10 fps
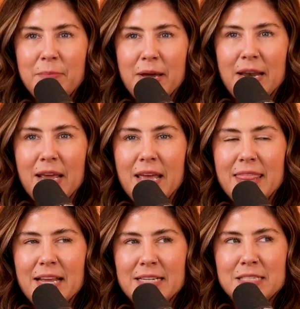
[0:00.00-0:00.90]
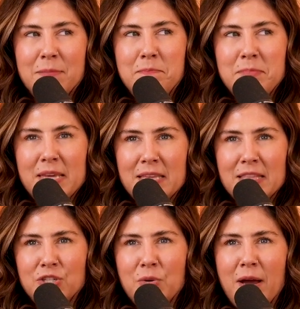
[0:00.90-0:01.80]
but that doesn't
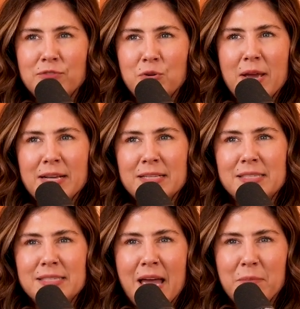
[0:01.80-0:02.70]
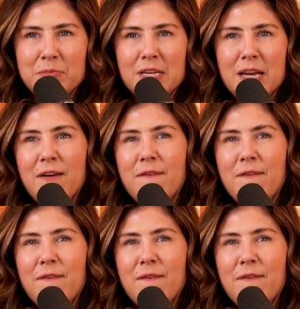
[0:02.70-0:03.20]
mean that you have to accept